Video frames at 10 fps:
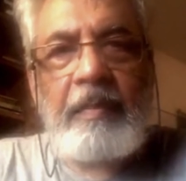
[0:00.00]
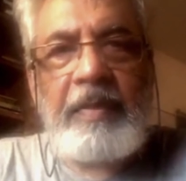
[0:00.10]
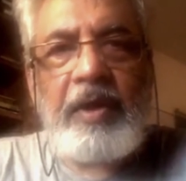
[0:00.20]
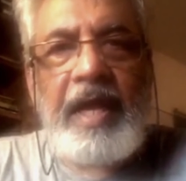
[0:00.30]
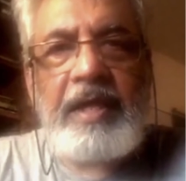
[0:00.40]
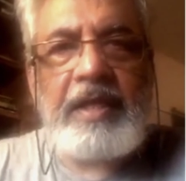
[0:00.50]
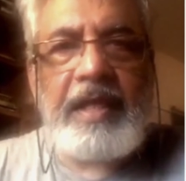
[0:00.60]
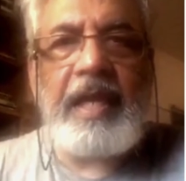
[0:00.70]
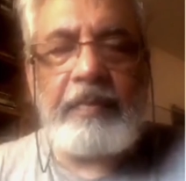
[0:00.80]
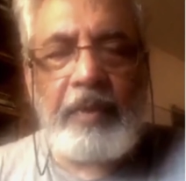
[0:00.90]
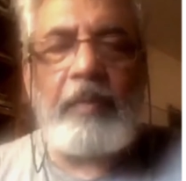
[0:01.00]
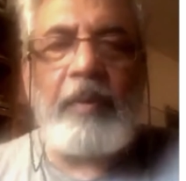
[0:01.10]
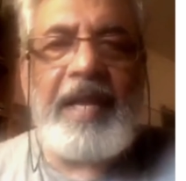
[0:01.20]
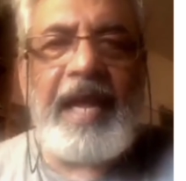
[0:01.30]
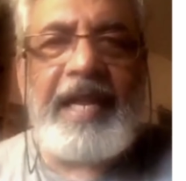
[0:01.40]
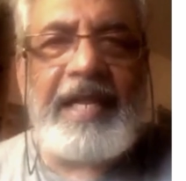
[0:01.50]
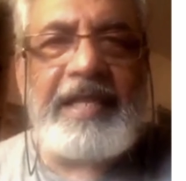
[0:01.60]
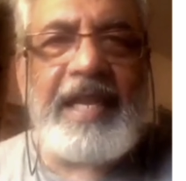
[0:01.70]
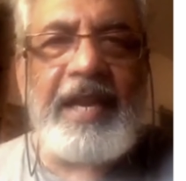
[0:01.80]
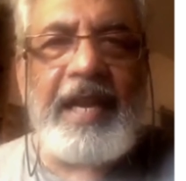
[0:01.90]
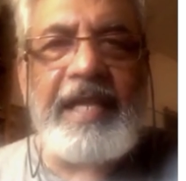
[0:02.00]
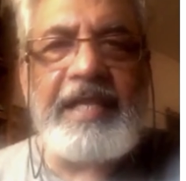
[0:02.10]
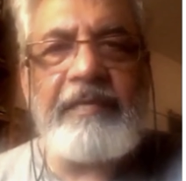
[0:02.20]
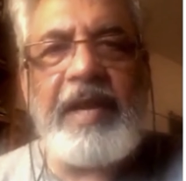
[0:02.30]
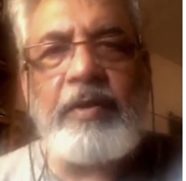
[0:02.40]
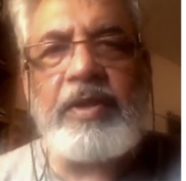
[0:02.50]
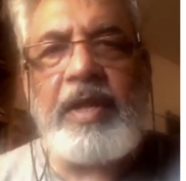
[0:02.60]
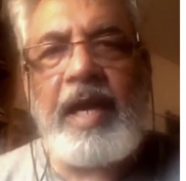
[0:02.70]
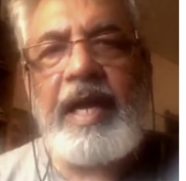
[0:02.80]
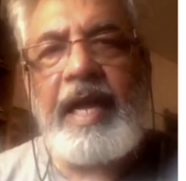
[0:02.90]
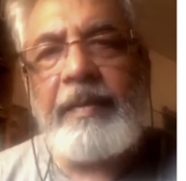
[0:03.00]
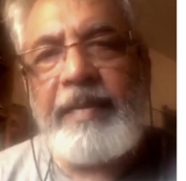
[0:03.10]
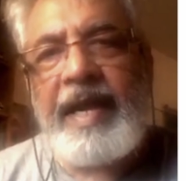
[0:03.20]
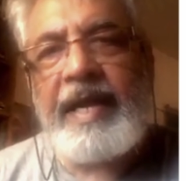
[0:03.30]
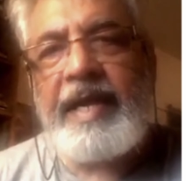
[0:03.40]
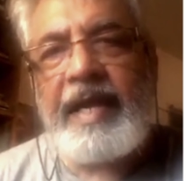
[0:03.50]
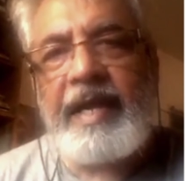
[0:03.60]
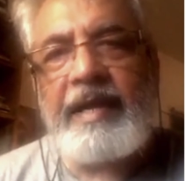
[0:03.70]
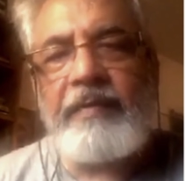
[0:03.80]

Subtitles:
because that's probably an easy and a lazy way to start eliminating